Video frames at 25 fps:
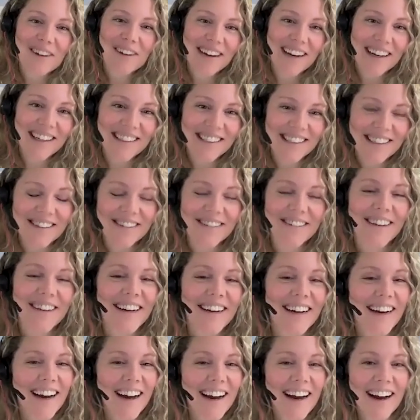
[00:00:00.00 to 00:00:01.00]
what I do
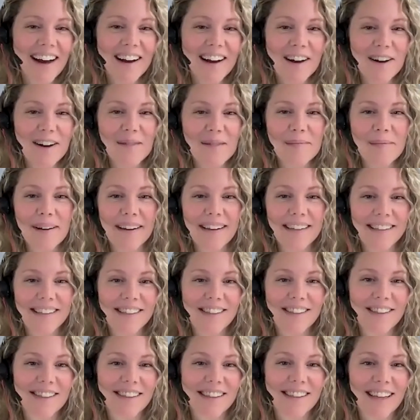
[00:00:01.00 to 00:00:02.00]
um,
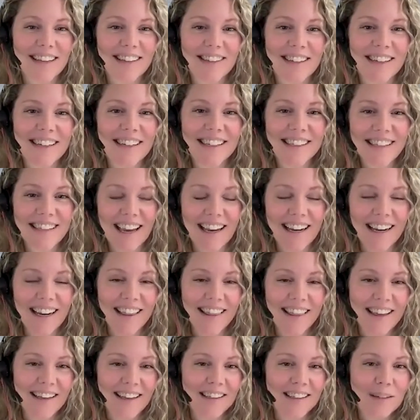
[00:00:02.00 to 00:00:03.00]
it's just such an
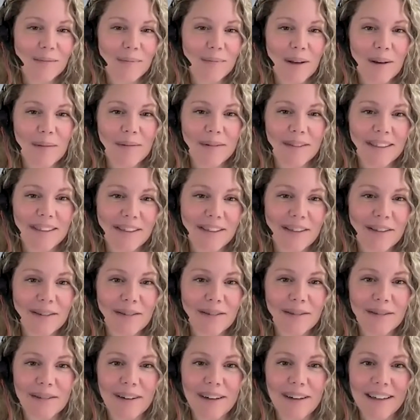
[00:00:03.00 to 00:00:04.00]
exciting thing to be able
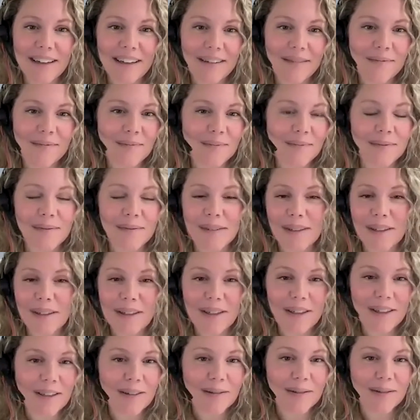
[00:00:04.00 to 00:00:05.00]
to, uh,
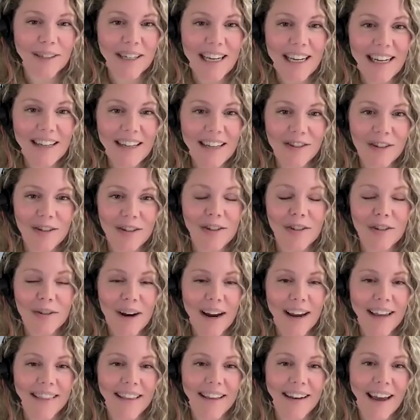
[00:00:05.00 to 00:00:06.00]
you know, teach and
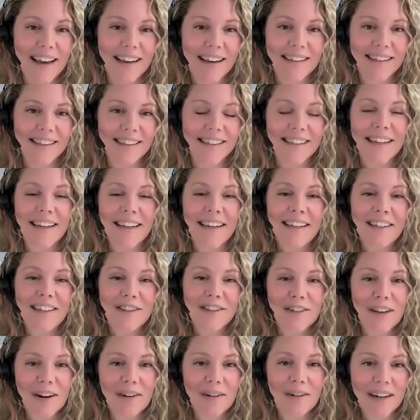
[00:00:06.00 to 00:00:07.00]
train the next
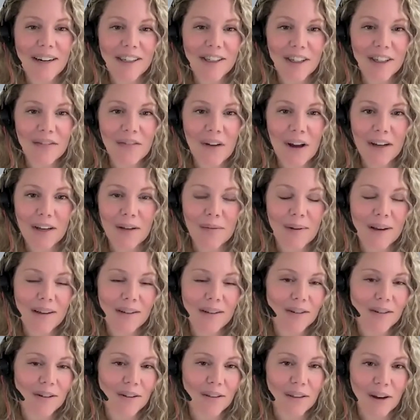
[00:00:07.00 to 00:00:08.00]
generation of
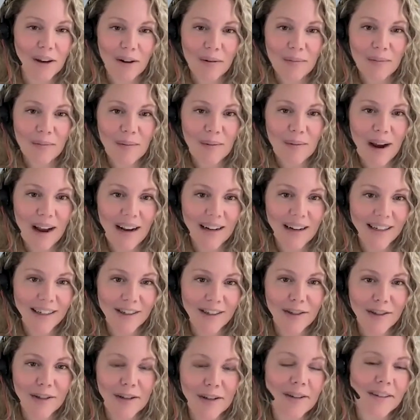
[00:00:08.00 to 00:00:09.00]
occupational therapy
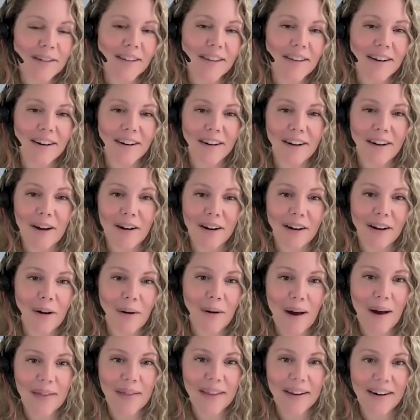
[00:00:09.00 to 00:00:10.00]
practitioners that are going to
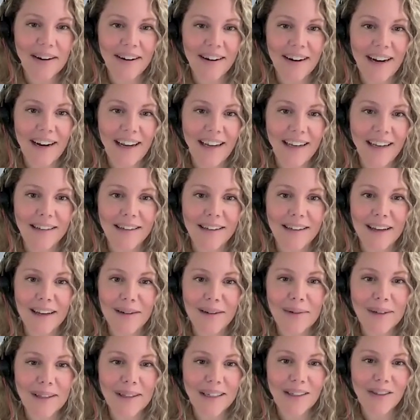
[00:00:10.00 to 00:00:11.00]
go out there and
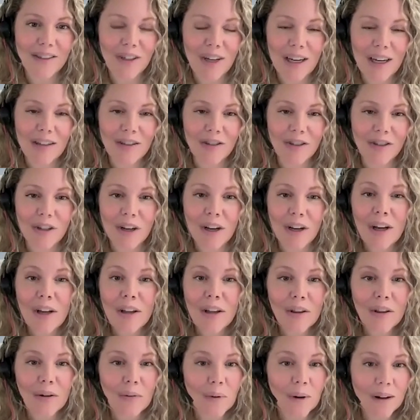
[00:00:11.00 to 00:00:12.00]
and really change
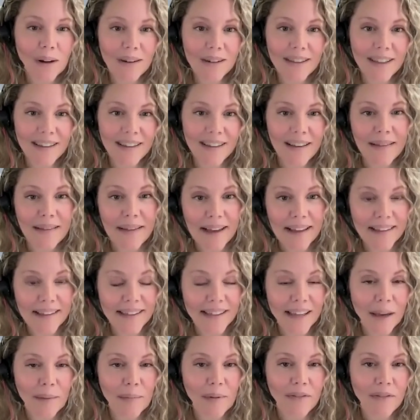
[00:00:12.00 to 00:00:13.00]
the world and the
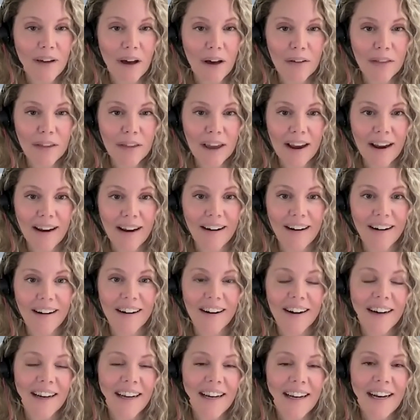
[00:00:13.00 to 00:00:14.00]
landscape of
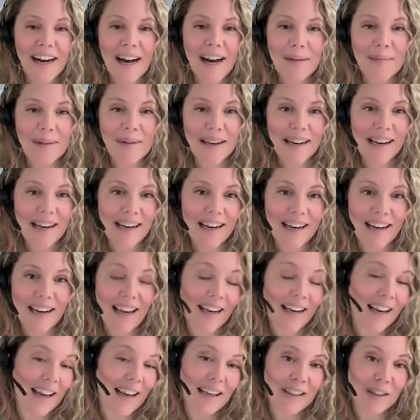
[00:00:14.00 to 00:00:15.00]
healthcare um, and en-
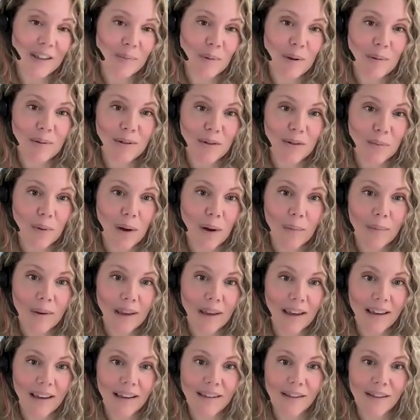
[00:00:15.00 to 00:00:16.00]
enhance people's
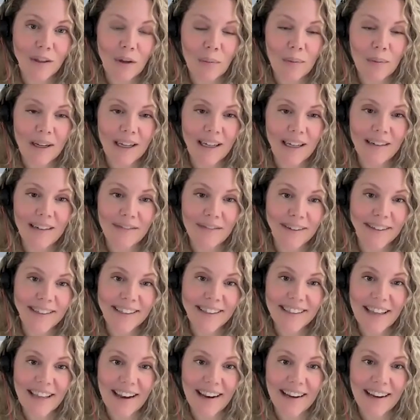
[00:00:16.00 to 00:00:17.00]
well-being in so many
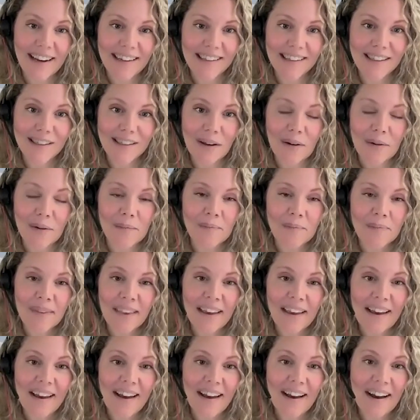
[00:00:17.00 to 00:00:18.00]
different settings. So,
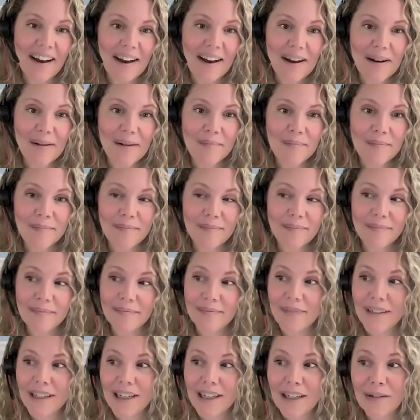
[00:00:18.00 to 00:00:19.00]
um,
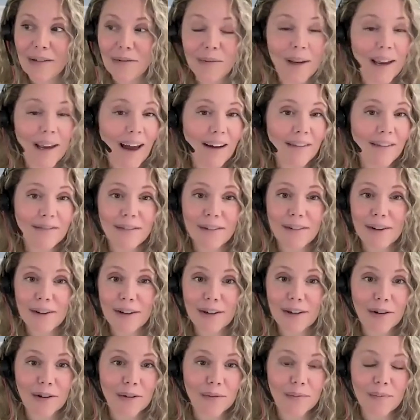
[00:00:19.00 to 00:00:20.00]
you know, we have
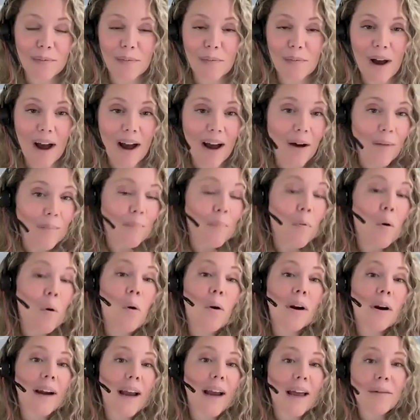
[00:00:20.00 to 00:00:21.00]

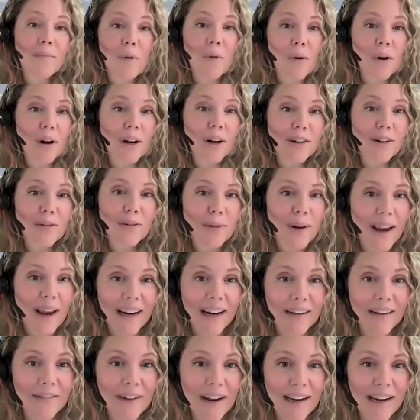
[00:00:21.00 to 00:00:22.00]
more and more
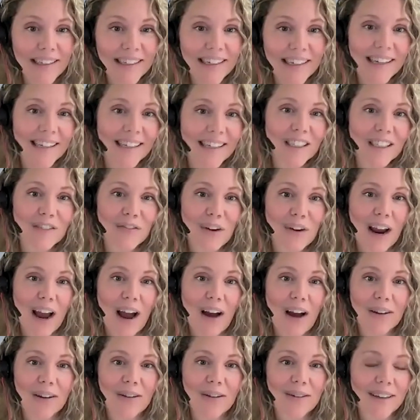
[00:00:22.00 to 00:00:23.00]
creative ideas for
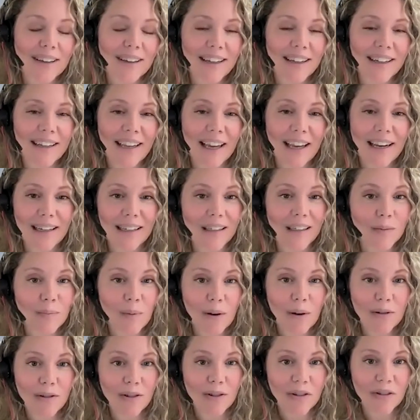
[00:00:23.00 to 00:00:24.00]
how you can get
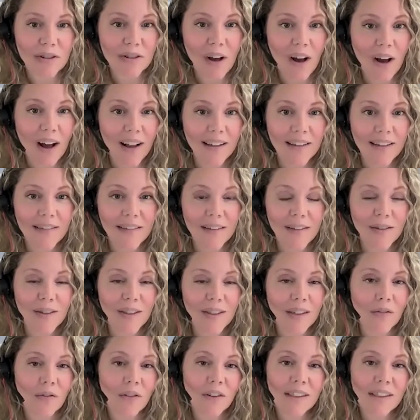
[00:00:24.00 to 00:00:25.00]
exposure to all of those
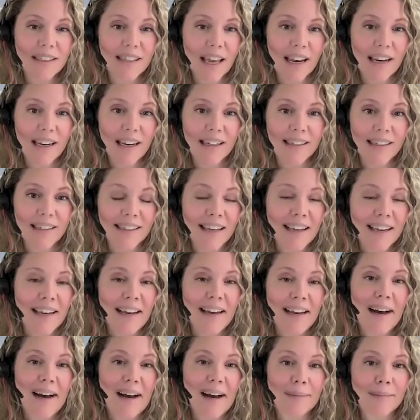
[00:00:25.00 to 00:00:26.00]
different settings.
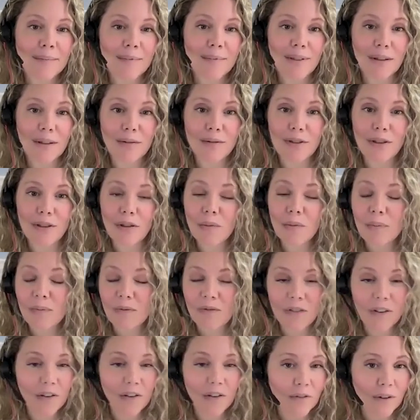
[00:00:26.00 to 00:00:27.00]
Um, so do
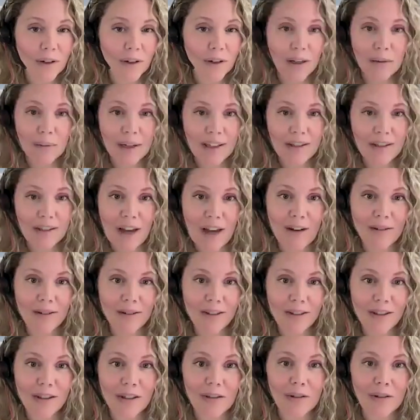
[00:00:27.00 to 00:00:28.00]
feel free to reach
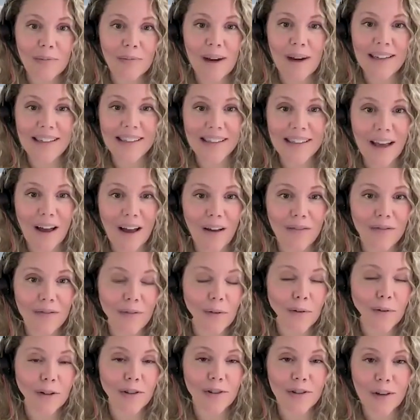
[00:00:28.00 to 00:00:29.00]
out to myself
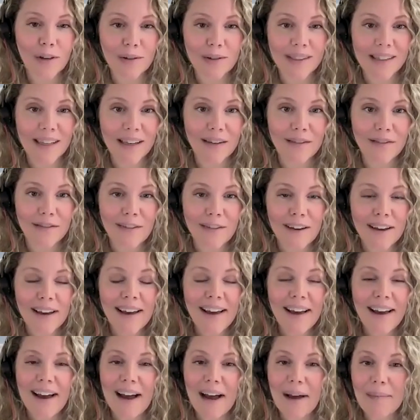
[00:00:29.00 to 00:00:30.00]
or Joseph
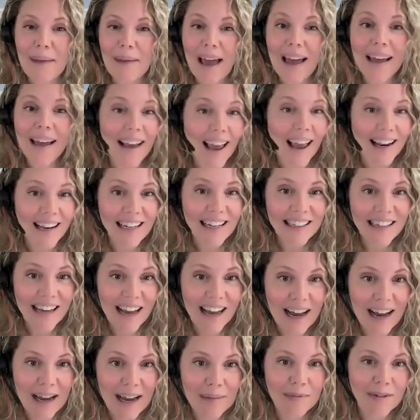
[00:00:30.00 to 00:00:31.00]
um, at any
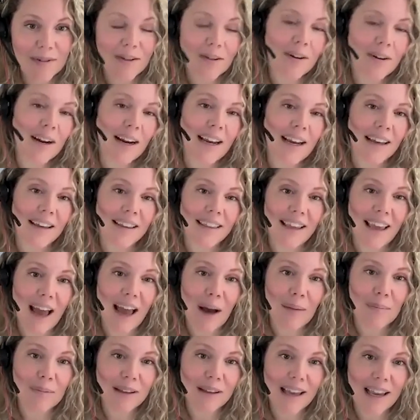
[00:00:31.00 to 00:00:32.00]
time during the
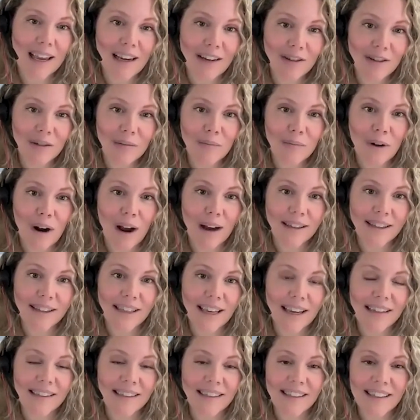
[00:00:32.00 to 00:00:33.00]
application
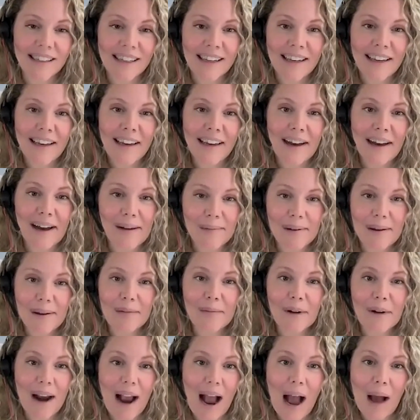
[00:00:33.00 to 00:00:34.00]
process. Um,
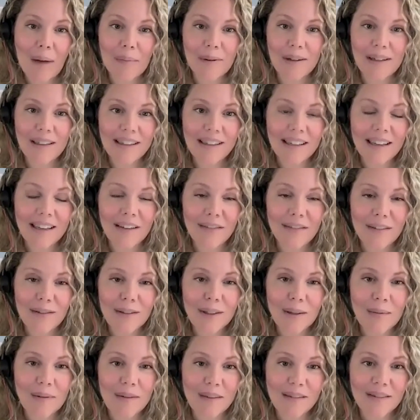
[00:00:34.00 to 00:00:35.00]
and we're happy to give you
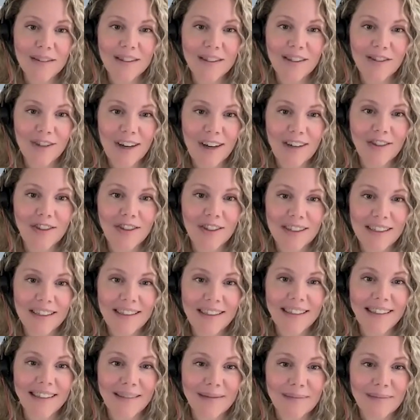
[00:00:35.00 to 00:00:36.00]
some of those
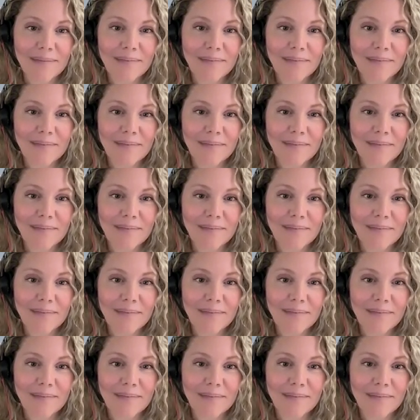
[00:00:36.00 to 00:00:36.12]
suggestions.